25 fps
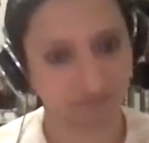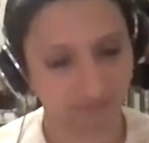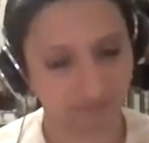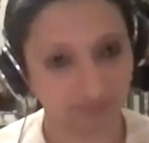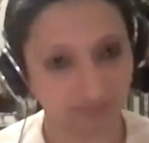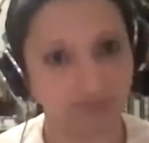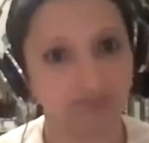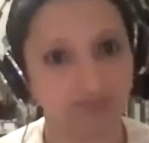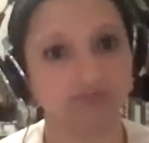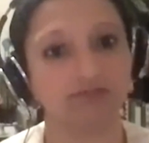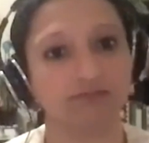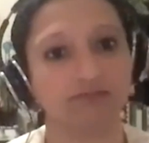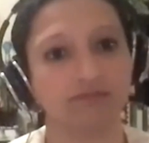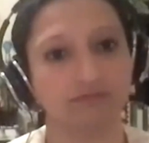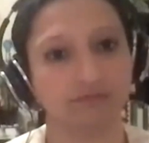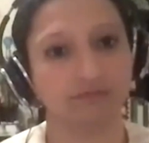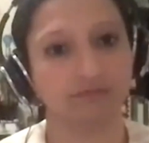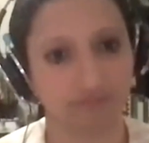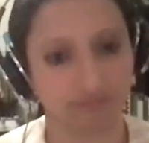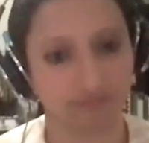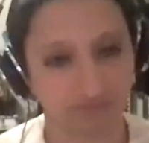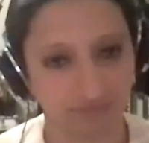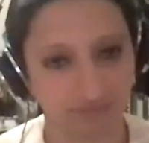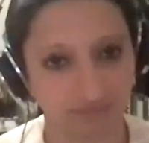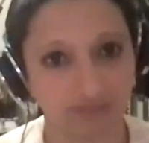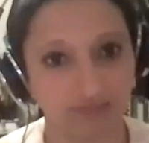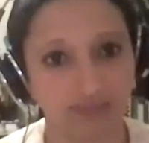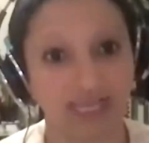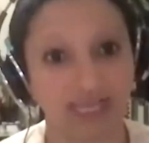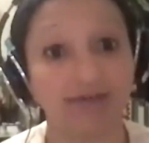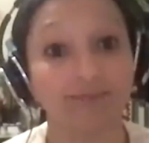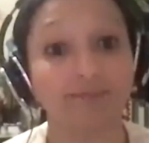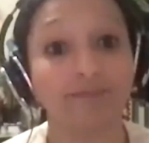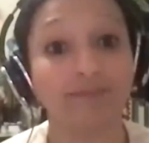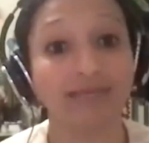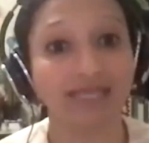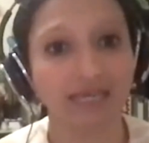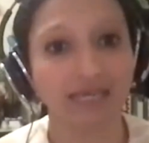Mm-hmm.
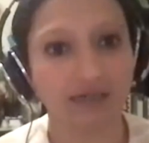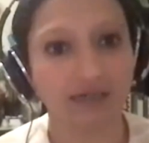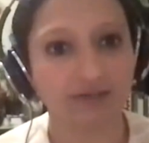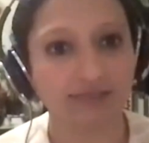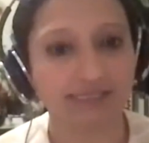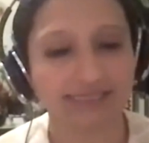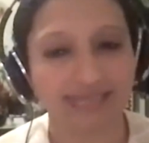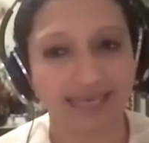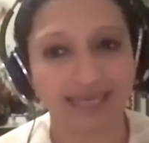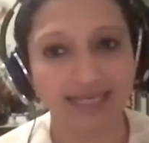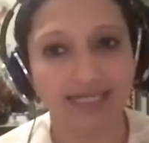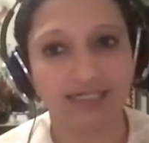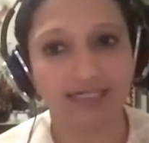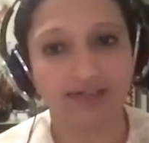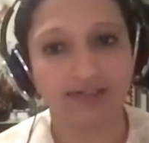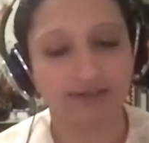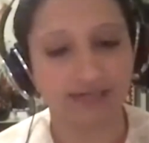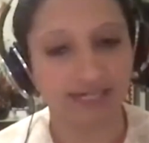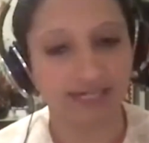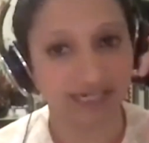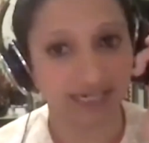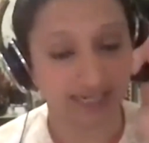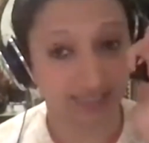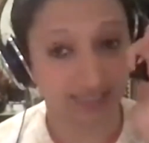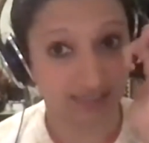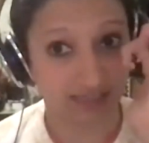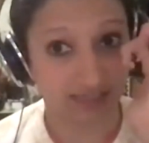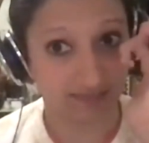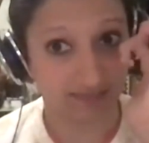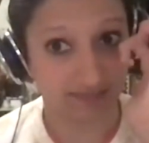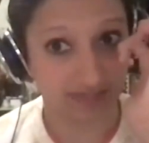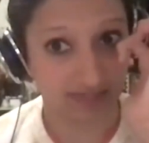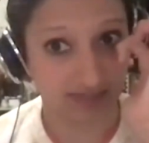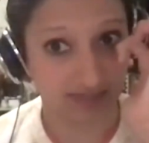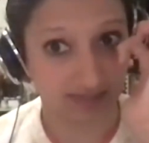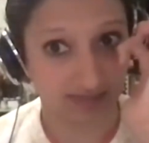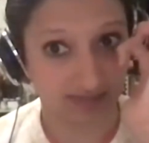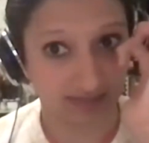And being outside, right? Like, I mean,